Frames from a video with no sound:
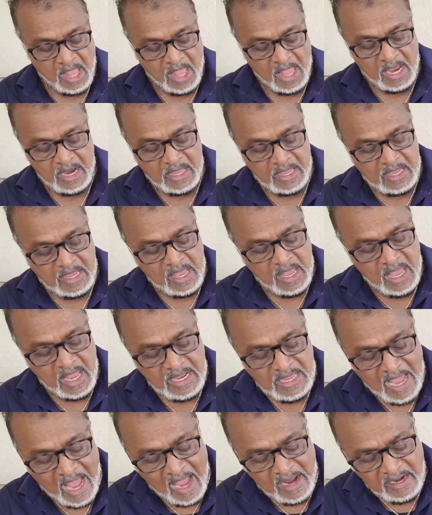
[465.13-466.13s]
In,
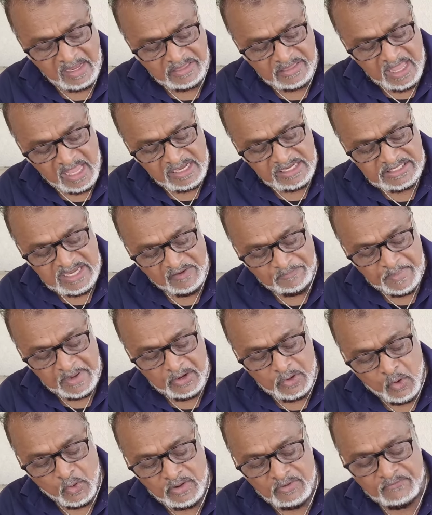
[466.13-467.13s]
in Guyana, things have
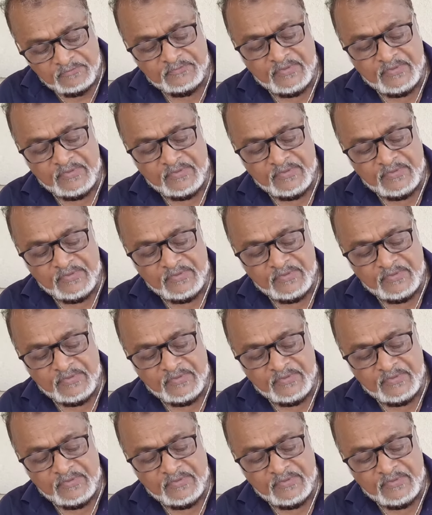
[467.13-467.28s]
been going